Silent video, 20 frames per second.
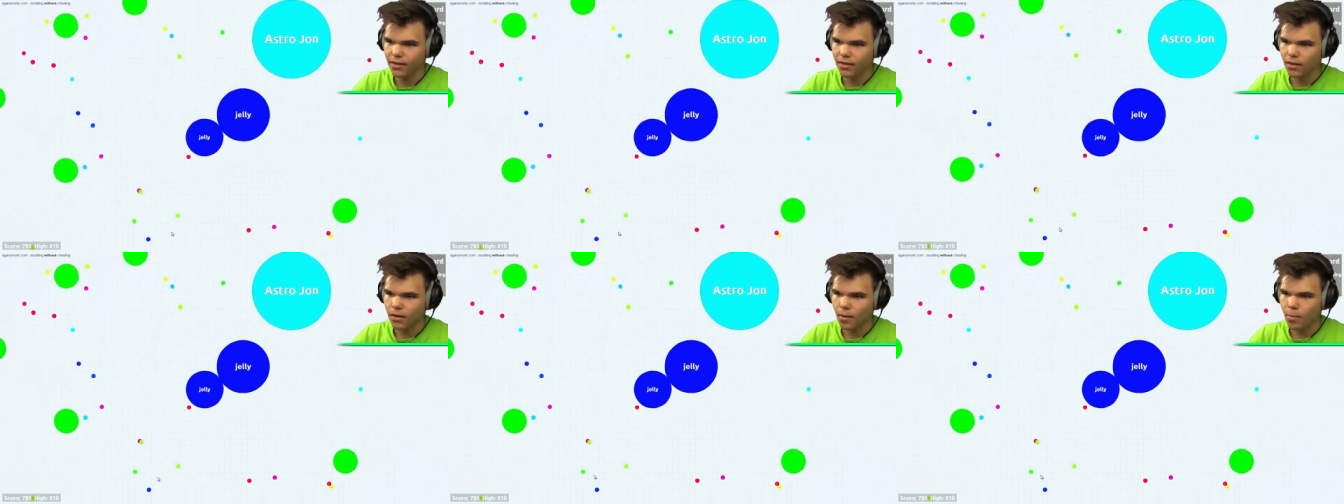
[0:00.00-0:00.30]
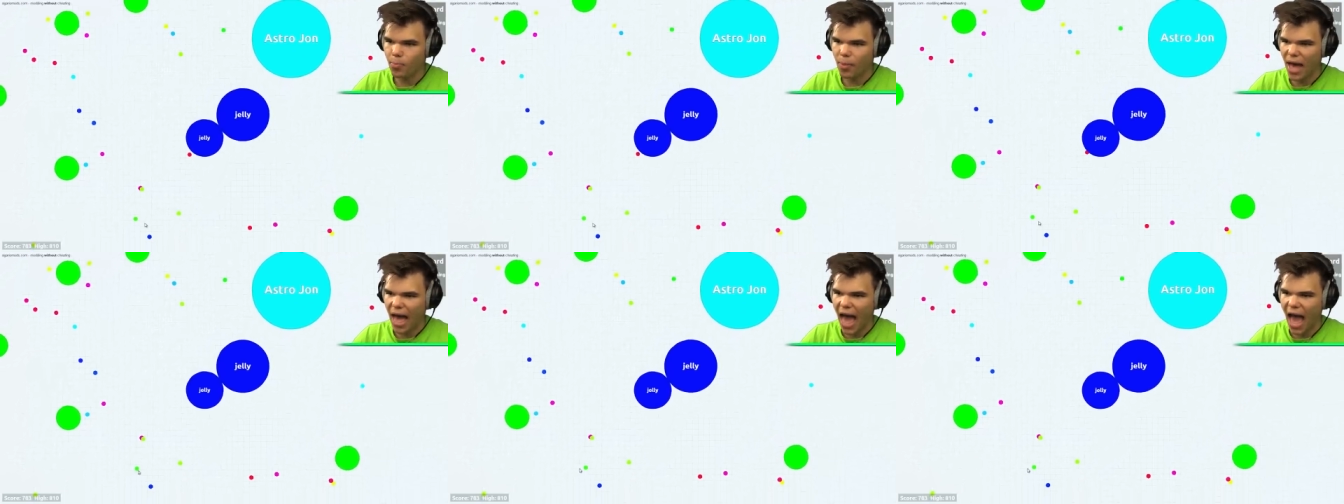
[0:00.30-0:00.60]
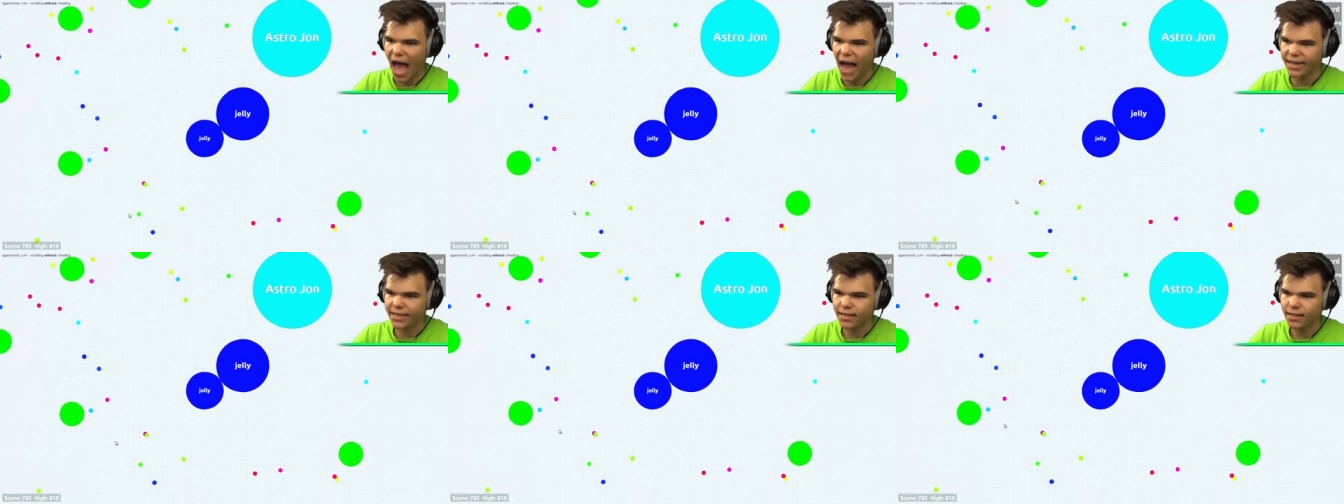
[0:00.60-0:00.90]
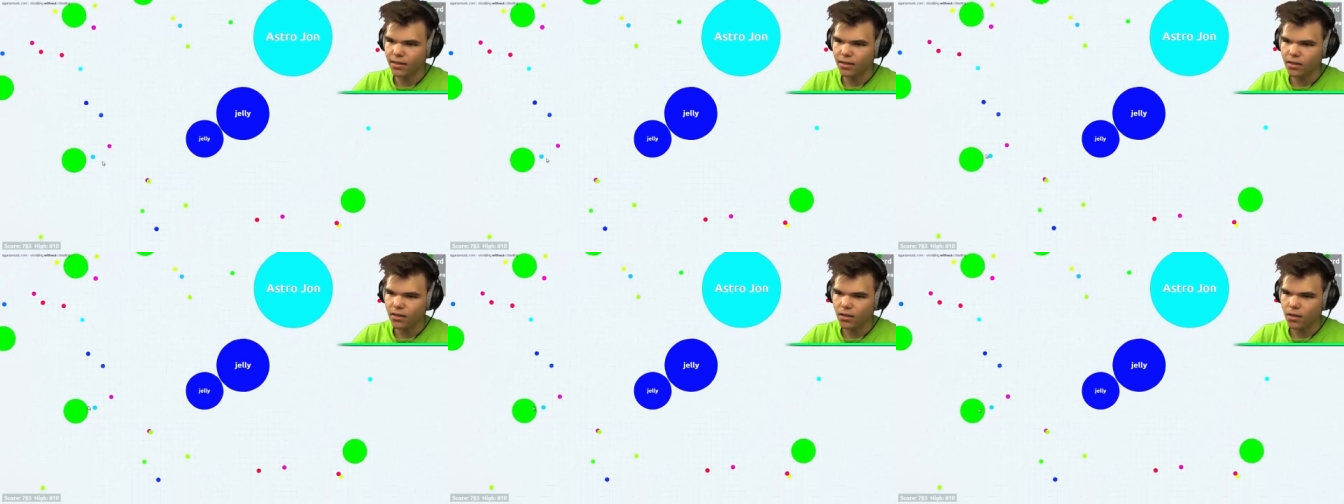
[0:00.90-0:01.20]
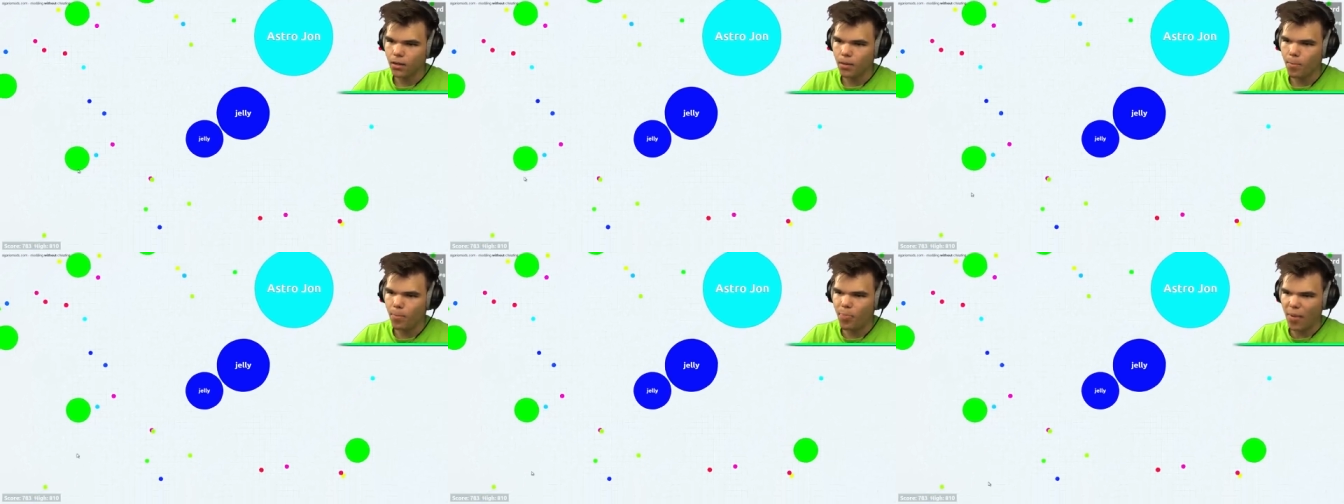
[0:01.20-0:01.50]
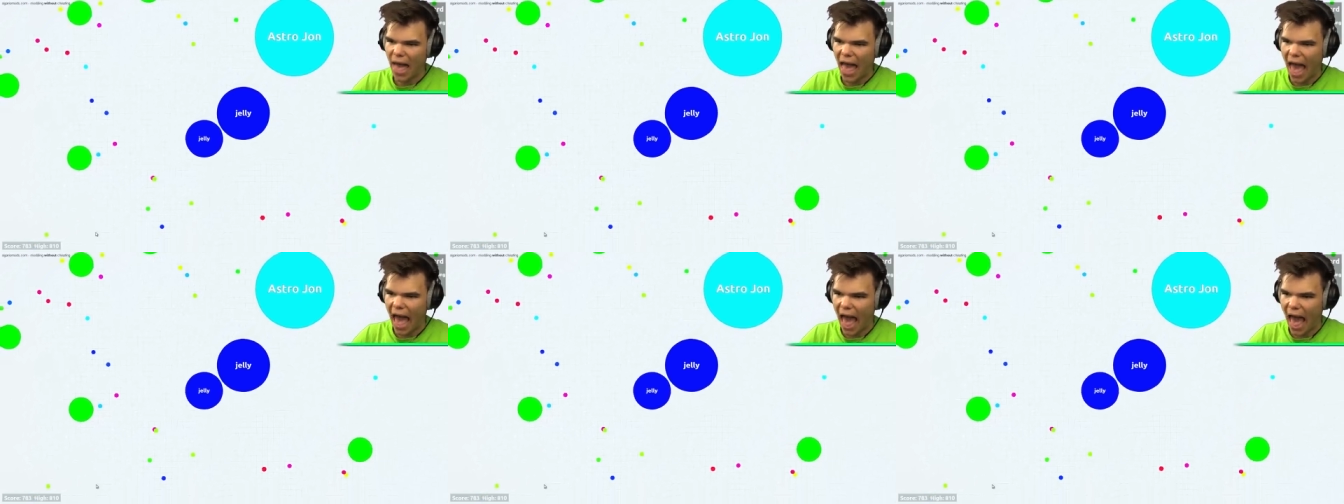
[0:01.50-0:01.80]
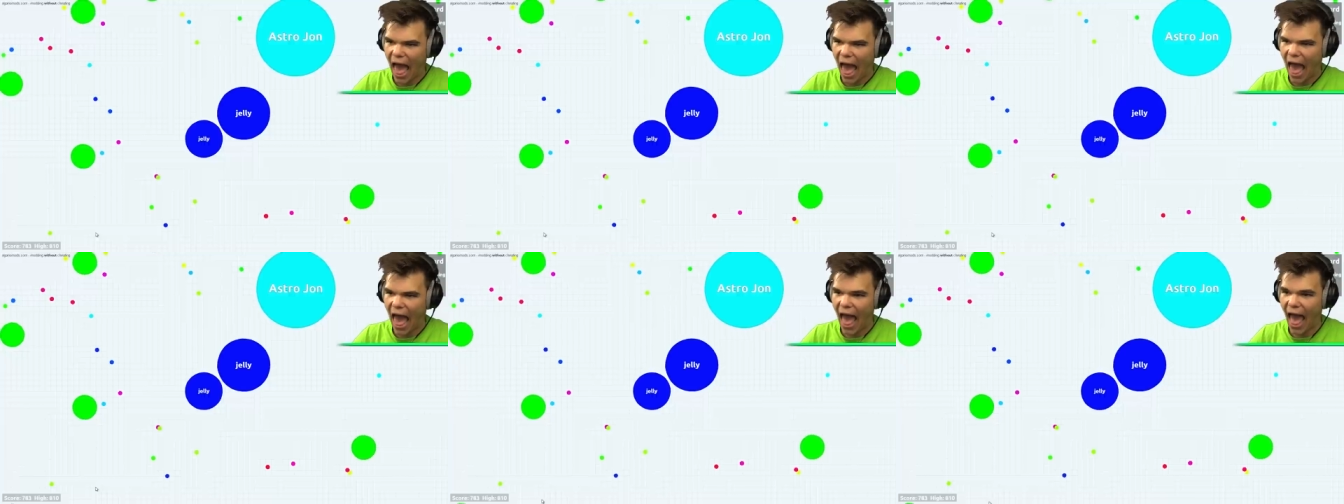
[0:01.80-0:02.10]
bat,
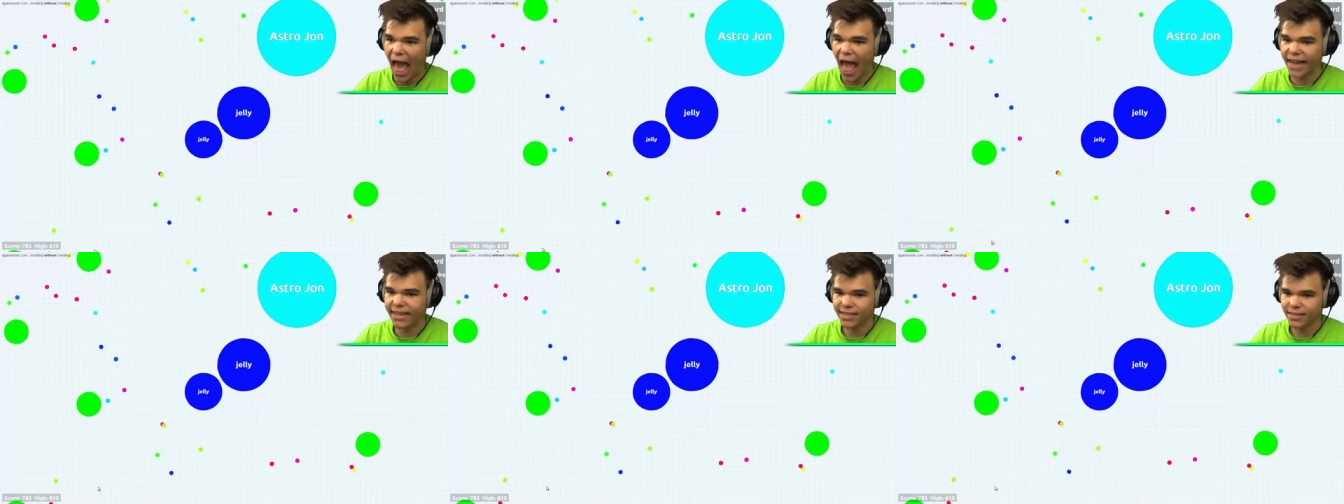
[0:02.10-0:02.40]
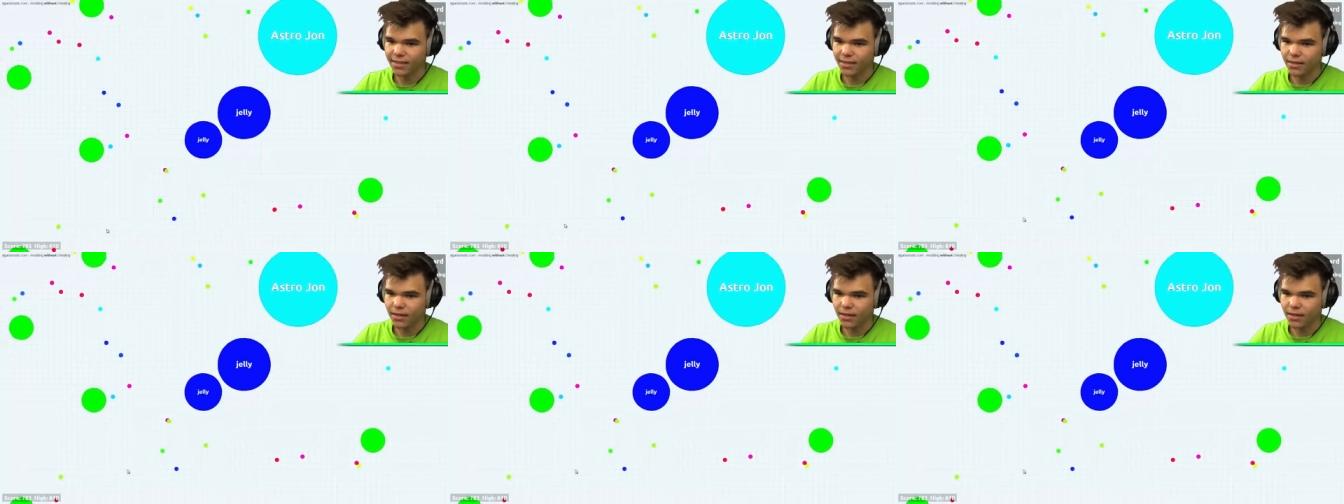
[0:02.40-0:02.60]
bat!